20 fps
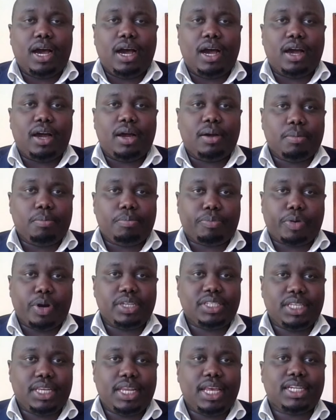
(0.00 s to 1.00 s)
uh,
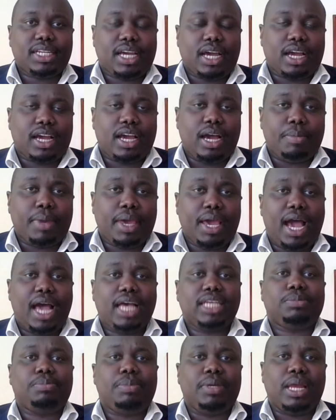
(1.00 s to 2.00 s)
President Kagame
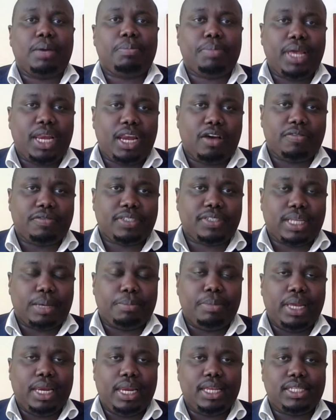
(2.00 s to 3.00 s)
has been a pillar of
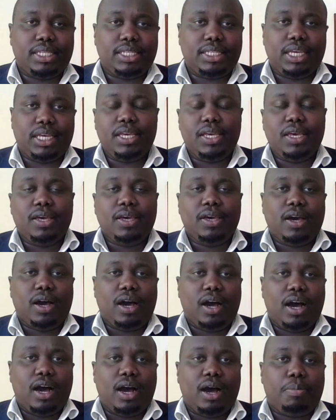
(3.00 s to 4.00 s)
stability,
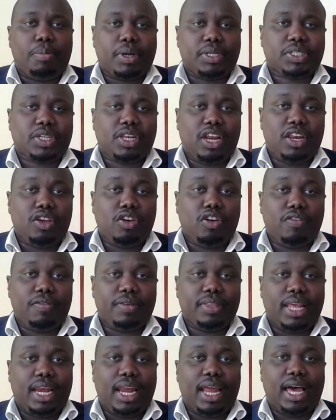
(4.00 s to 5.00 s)
uh, particularly
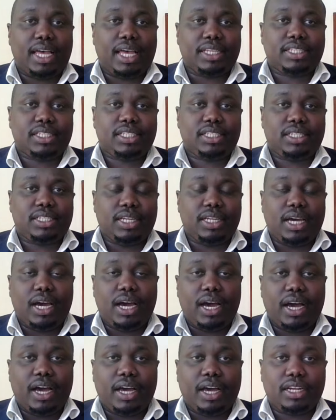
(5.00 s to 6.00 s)
over the last
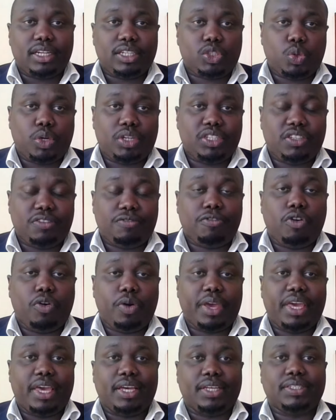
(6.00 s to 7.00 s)
uh,
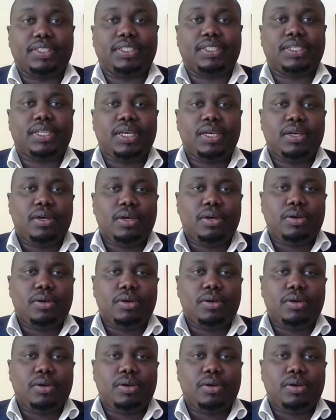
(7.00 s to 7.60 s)
24 years.